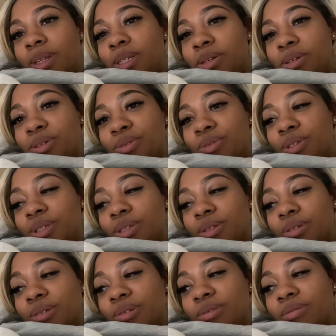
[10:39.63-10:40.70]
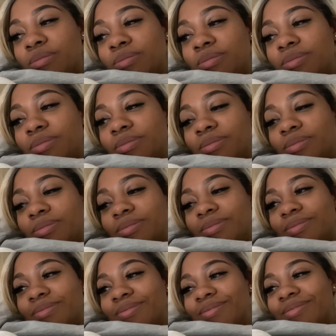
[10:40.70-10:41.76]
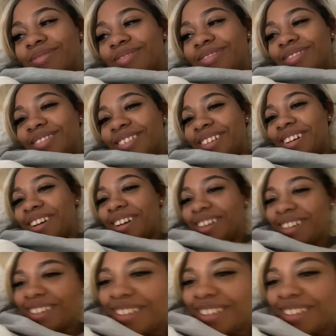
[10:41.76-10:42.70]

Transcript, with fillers: YouTube. Carver